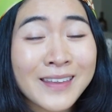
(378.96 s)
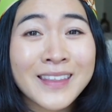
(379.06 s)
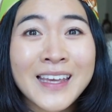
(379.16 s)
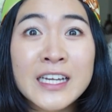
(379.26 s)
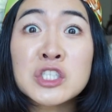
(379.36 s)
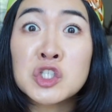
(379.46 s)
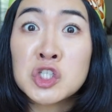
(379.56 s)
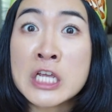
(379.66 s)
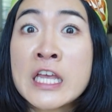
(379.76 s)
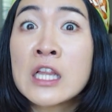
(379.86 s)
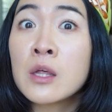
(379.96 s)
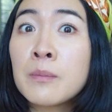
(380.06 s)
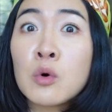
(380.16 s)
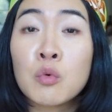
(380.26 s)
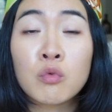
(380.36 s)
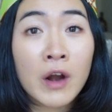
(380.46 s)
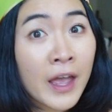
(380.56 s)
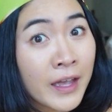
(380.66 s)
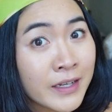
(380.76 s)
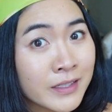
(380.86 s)
think chillable
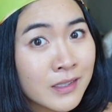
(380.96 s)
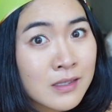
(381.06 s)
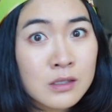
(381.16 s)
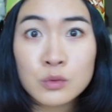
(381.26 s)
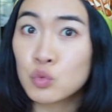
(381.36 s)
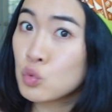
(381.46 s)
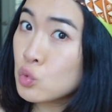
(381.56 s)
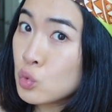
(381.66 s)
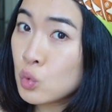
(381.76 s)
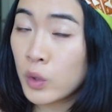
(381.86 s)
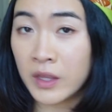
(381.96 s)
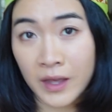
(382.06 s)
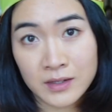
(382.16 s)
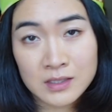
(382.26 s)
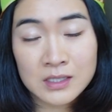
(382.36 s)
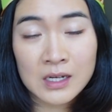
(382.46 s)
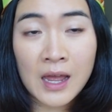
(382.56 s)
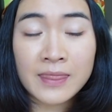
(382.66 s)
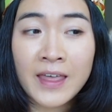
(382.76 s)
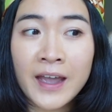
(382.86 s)
reds. Ooh, yes,
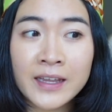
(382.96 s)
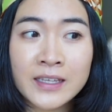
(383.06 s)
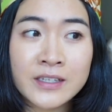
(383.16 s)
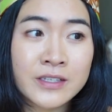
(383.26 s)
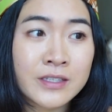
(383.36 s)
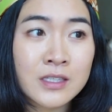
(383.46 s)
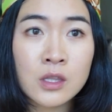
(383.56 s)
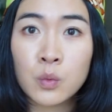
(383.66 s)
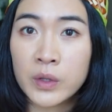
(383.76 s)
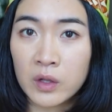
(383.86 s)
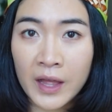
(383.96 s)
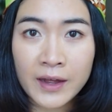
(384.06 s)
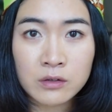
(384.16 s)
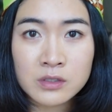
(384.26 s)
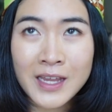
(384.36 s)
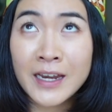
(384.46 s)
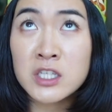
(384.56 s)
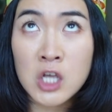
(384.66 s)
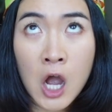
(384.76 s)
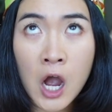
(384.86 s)
that is the wheelhouse, and
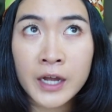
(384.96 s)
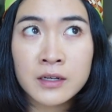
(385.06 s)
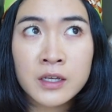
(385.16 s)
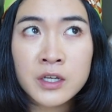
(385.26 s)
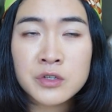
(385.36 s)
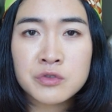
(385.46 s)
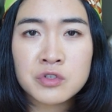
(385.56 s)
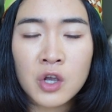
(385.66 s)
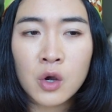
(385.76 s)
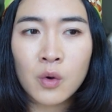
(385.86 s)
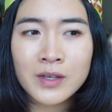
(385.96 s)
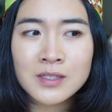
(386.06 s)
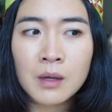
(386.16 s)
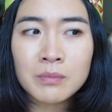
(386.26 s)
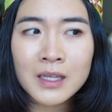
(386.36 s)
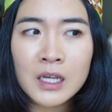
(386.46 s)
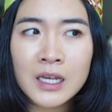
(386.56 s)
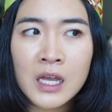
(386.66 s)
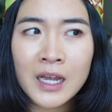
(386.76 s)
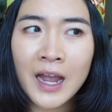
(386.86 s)
it's hot. So
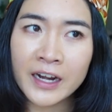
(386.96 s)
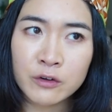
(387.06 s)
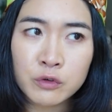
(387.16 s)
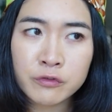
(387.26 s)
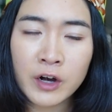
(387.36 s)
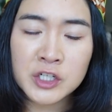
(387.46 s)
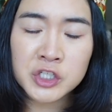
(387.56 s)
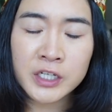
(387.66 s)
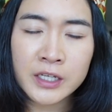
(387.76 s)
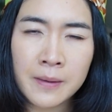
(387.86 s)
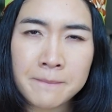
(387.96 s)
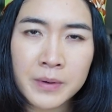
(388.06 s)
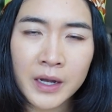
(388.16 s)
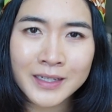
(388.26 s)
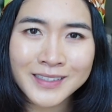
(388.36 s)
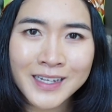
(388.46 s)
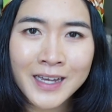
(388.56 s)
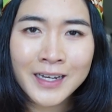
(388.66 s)
something kind of refreshing, but